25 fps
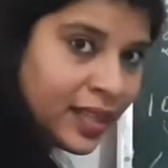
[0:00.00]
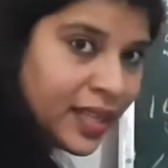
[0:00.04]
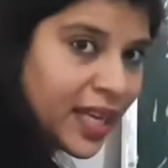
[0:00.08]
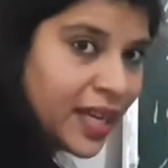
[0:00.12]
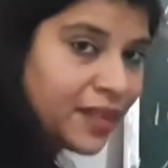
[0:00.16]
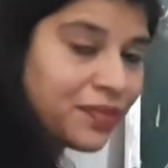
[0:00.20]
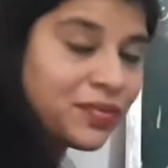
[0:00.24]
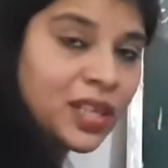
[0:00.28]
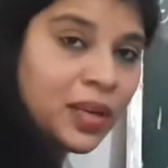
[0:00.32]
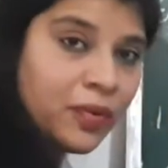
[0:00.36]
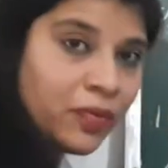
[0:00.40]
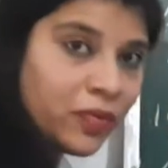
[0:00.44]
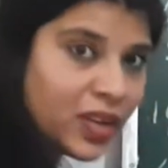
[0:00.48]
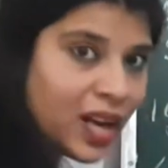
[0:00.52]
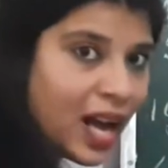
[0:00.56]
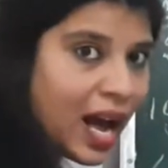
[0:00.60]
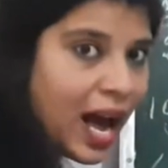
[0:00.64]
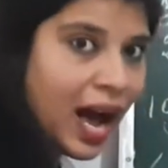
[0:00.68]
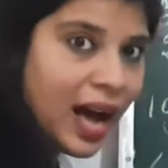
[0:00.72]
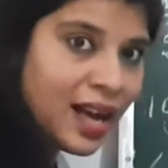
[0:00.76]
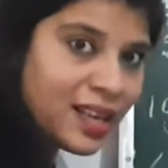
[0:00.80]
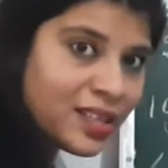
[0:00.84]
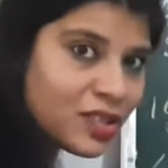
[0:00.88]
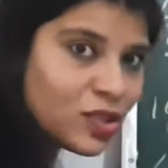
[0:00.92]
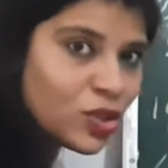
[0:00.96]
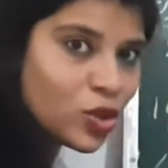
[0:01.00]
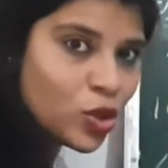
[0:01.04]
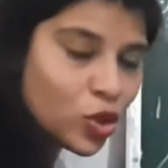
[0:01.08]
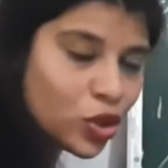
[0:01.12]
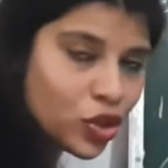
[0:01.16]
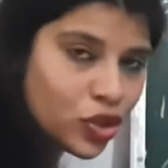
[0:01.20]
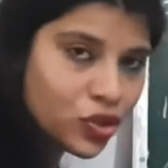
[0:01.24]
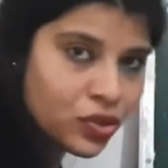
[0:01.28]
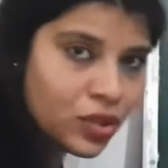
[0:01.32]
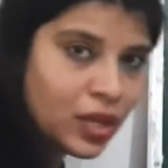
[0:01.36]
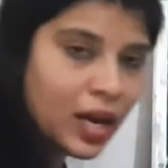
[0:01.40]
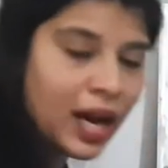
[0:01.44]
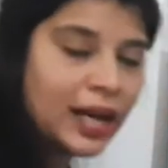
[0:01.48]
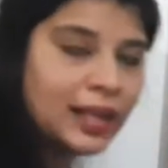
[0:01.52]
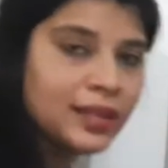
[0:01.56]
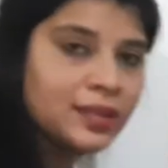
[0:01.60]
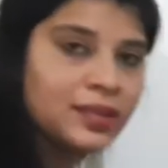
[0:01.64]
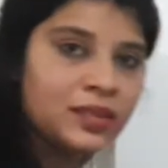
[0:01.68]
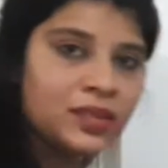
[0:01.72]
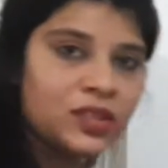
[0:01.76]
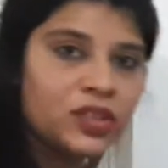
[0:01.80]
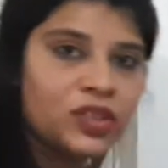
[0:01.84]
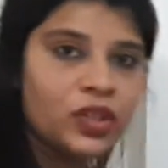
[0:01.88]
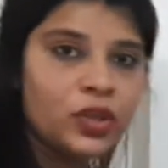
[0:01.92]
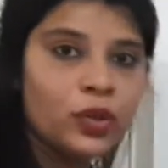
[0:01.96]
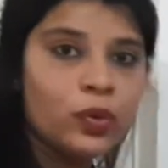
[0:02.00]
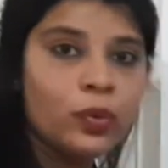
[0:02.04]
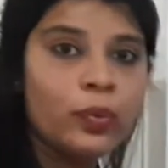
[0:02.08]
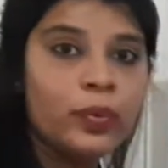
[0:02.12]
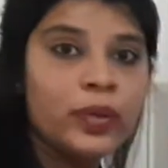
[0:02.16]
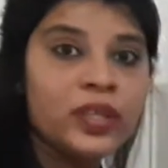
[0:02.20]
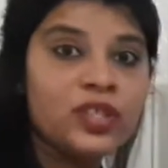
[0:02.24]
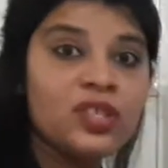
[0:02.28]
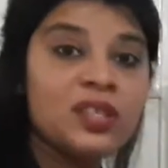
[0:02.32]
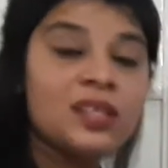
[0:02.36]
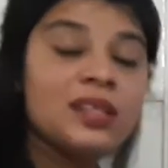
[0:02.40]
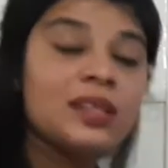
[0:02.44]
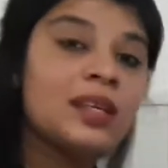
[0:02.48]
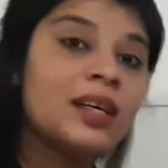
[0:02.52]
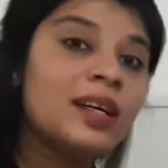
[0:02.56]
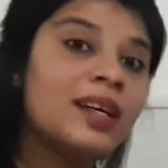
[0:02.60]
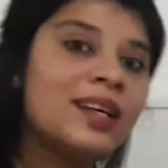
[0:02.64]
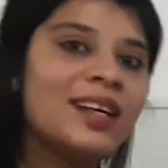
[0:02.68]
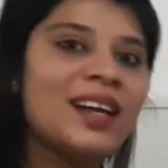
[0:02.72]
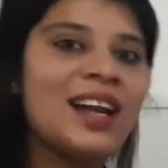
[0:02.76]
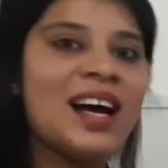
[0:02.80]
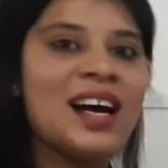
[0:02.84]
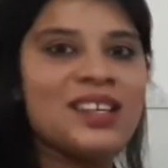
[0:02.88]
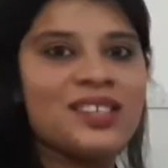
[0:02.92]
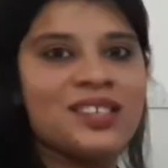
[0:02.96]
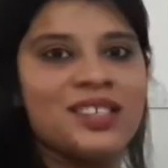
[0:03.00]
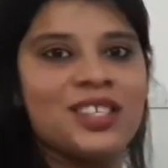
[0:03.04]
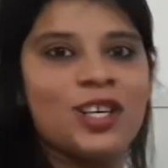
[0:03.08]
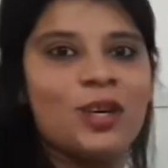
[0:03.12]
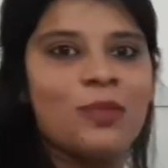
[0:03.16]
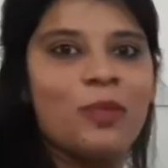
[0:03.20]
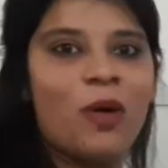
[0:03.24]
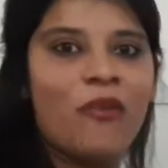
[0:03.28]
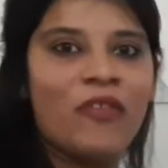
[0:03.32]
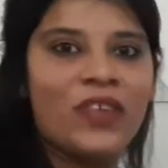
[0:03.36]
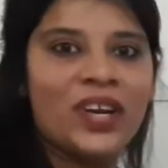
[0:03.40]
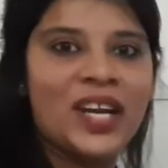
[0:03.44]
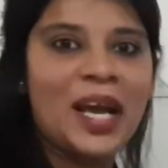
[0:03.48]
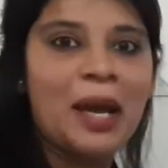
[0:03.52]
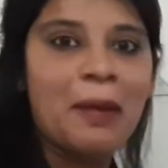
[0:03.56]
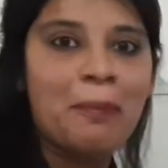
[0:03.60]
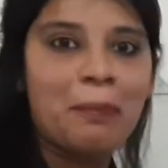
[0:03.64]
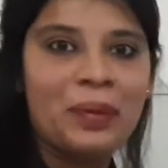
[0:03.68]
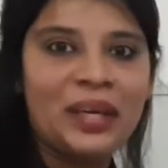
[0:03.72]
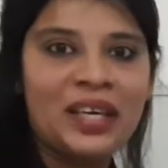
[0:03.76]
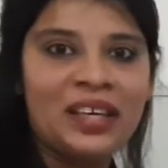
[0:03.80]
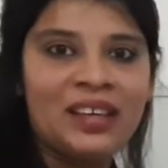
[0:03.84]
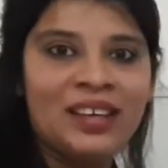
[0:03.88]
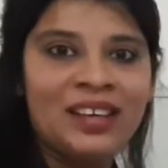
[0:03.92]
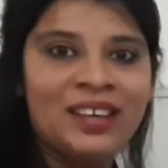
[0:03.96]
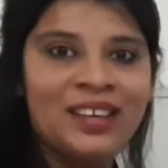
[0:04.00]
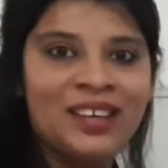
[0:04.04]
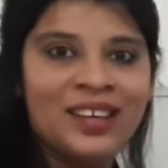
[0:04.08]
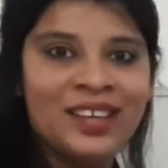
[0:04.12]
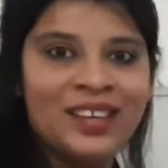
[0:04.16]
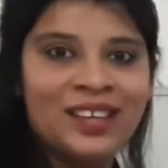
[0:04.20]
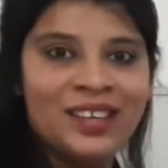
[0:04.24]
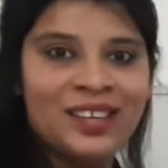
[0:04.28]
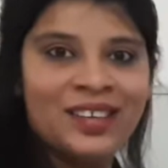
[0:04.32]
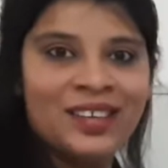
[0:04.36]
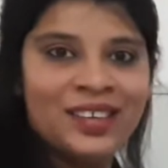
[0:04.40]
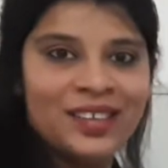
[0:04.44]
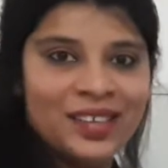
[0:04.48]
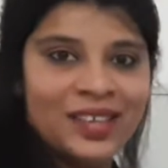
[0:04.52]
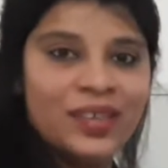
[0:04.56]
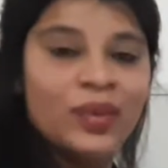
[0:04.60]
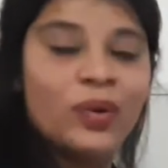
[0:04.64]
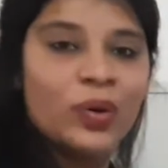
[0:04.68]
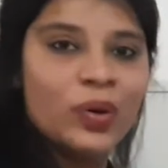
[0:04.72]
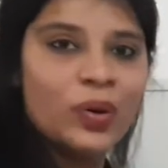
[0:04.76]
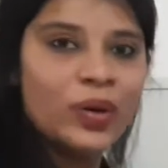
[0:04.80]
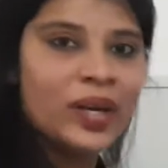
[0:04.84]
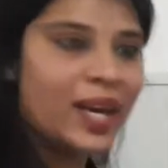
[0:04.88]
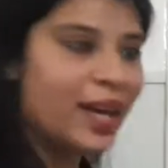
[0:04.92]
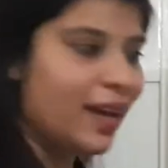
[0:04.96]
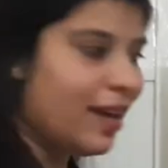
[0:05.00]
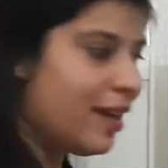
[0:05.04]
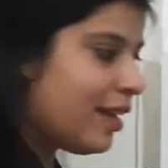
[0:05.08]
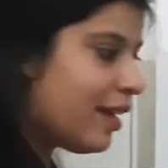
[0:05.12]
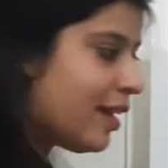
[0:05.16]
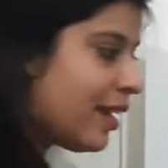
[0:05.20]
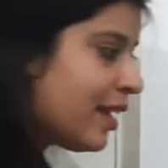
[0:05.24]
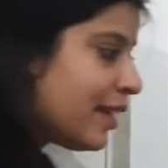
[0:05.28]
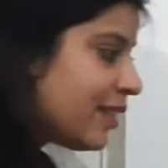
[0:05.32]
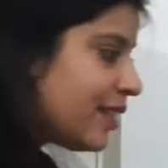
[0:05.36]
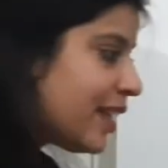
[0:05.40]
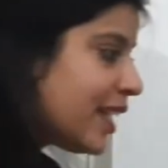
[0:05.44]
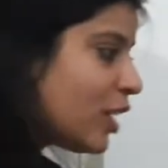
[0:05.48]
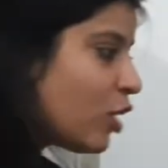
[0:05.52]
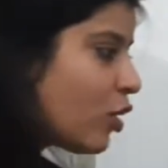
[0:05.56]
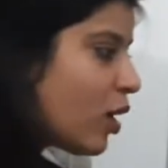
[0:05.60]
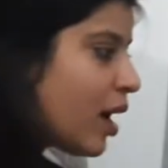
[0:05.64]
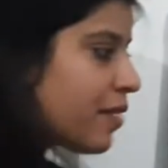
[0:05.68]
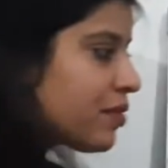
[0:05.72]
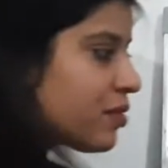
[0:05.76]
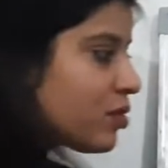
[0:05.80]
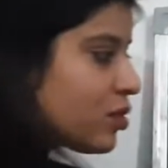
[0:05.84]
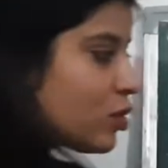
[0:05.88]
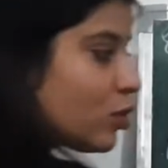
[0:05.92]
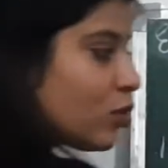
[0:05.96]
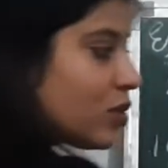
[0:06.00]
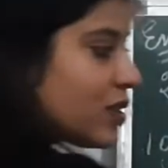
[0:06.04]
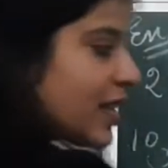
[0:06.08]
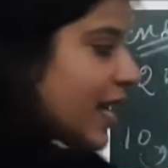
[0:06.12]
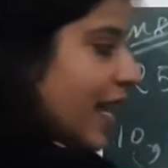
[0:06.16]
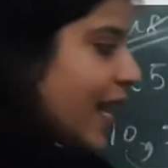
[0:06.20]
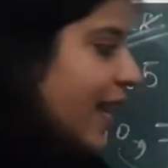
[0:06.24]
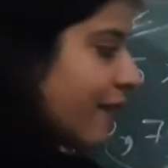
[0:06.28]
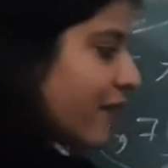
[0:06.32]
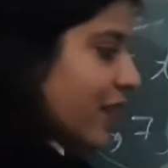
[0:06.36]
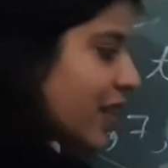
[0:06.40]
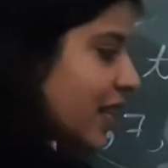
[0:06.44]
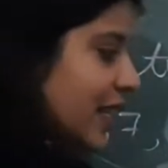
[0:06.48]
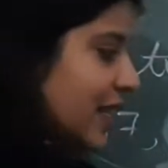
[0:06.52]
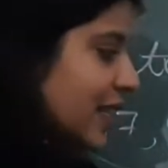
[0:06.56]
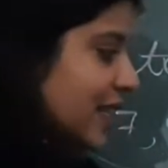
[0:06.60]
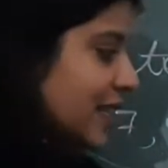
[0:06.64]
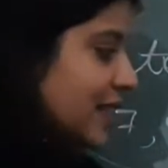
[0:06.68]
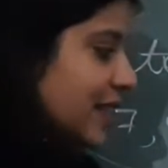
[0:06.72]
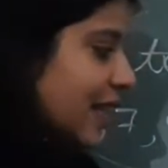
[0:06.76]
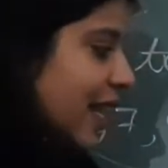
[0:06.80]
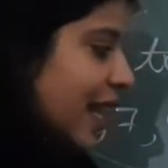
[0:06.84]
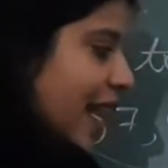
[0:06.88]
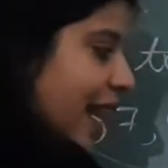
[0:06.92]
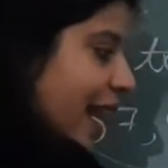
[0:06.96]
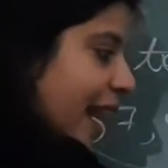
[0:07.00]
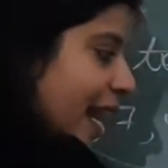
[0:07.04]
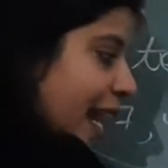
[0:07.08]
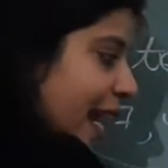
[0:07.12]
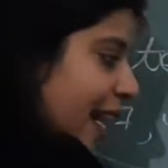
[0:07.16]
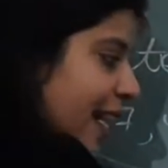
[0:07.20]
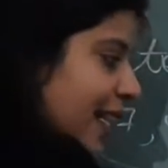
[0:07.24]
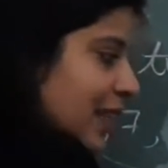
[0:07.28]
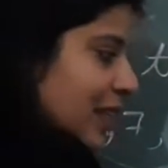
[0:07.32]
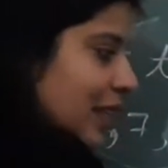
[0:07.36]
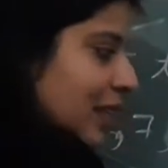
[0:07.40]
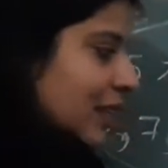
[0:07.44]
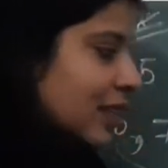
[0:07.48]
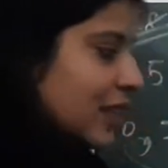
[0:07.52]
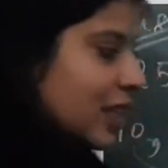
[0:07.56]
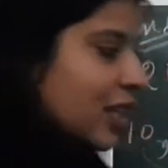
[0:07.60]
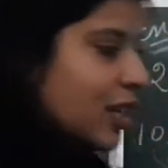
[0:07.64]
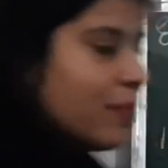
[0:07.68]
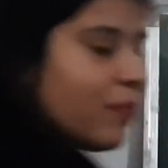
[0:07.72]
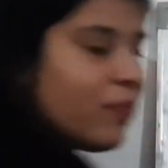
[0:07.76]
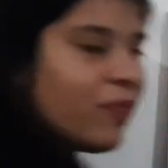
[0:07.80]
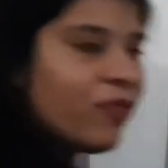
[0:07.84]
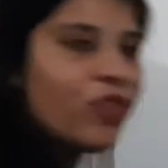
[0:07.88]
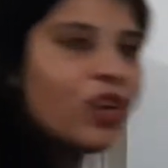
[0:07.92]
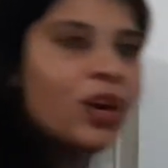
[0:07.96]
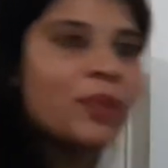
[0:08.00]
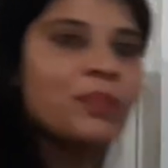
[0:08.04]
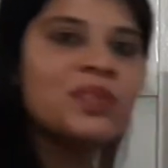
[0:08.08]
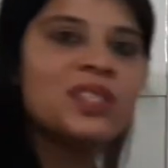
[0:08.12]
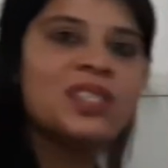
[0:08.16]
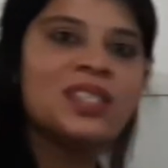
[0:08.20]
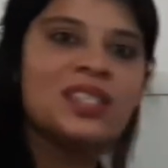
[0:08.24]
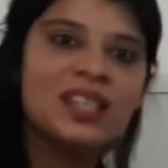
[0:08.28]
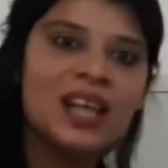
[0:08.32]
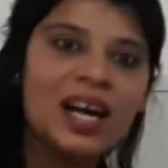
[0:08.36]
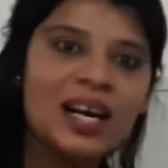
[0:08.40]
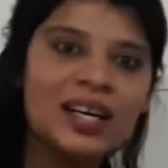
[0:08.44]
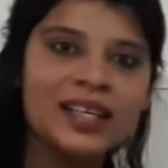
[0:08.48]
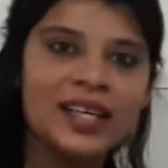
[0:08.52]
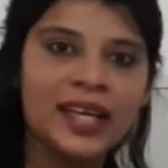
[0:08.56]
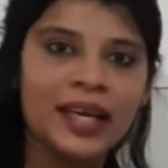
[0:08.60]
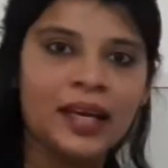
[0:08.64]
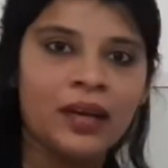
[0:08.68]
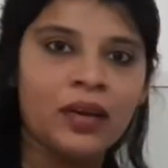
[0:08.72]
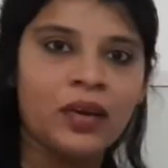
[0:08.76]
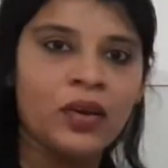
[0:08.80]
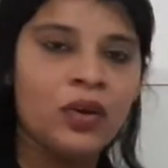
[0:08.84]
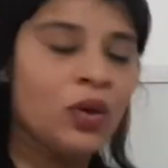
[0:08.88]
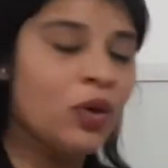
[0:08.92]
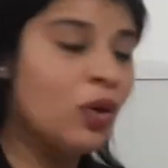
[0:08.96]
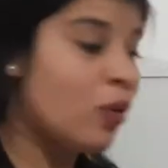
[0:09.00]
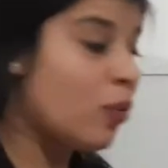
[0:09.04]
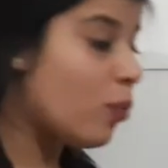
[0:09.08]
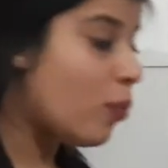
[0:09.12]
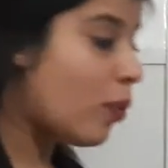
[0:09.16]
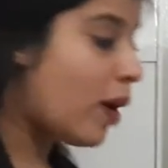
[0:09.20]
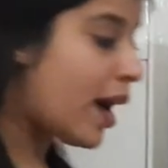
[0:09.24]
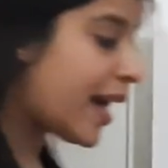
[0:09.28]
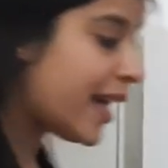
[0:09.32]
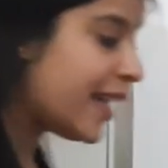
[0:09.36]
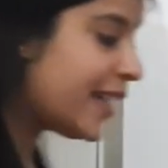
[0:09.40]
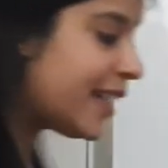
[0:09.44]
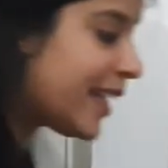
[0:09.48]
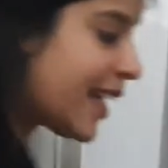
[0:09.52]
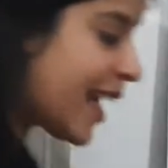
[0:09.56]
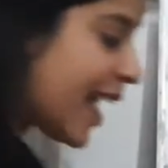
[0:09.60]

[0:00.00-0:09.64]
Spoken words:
If someone asks you which is third last term of an AP, okay, then you have to say it is 8th term from starting. Why?